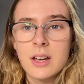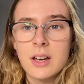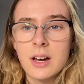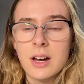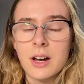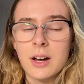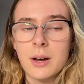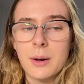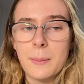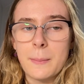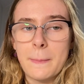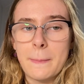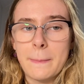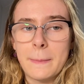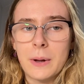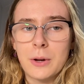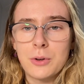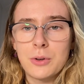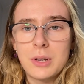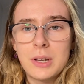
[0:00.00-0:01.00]

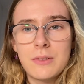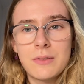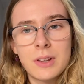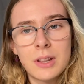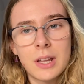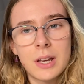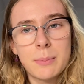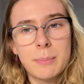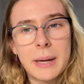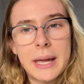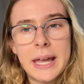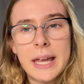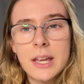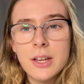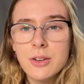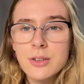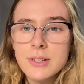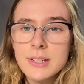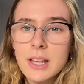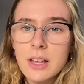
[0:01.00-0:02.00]
Are you even like paying
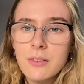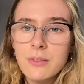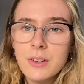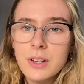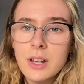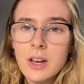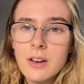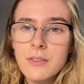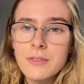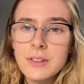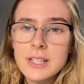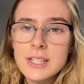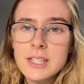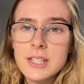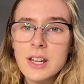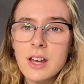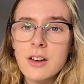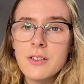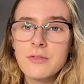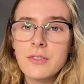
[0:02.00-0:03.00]
yourself enough and
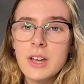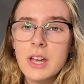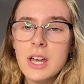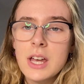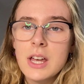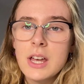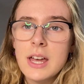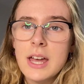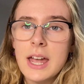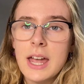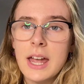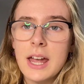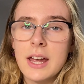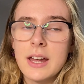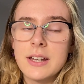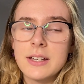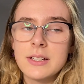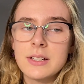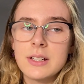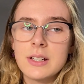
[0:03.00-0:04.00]
stuff?
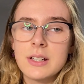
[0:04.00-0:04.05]
And